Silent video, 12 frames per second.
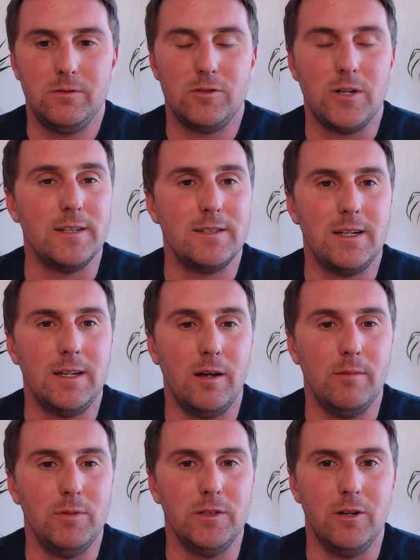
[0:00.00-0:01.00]
try to stay
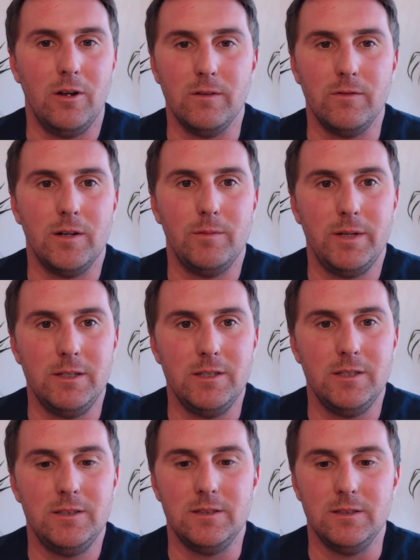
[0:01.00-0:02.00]
humble in all of our
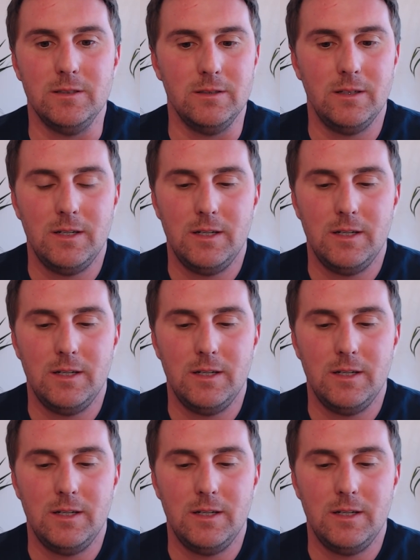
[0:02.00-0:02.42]
opinions, and